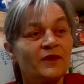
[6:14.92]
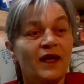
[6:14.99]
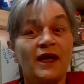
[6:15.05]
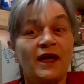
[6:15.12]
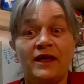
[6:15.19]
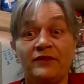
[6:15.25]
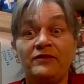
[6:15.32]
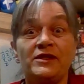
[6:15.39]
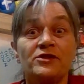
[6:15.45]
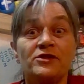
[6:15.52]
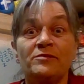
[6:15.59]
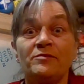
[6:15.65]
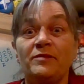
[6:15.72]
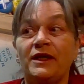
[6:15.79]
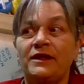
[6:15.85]
I've
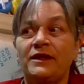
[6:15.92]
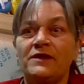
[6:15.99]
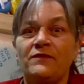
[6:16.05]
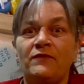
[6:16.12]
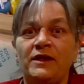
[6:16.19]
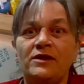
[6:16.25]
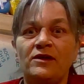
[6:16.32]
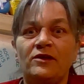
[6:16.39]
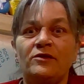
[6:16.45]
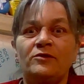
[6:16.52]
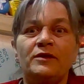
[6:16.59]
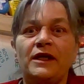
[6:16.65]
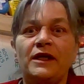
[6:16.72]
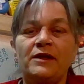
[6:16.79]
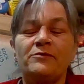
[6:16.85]
enjoyed making this video.
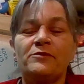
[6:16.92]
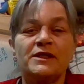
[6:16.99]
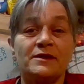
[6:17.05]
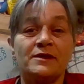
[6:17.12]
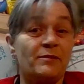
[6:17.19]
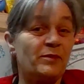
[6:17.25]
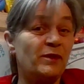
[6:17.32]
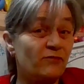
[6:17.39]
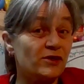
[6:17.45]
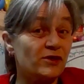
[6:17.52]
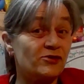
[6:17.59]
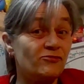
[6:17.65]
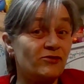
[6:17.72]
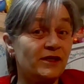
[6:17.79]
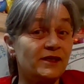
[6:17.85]
It was a bit
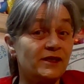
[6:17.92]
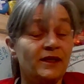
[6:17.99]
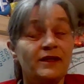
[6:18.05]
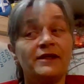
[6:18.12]
frustrating.